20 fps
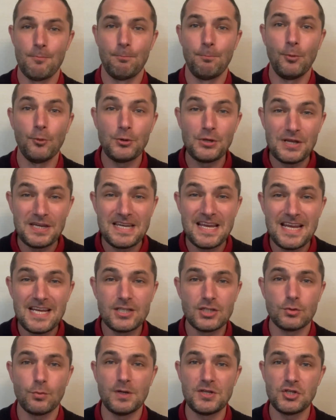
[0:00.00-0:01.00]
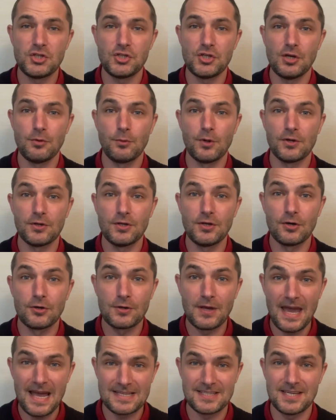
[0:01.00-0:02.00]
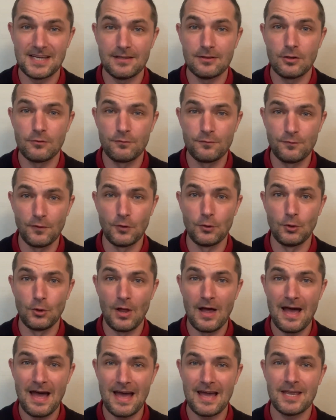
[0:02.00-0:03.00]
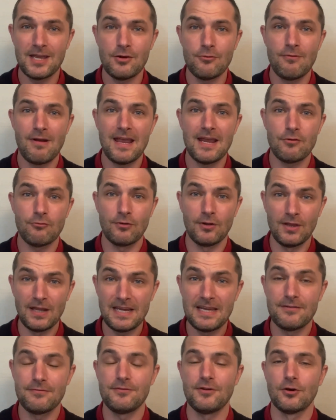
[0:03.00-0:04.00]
But you need to ensure you're getting the full higher rate relief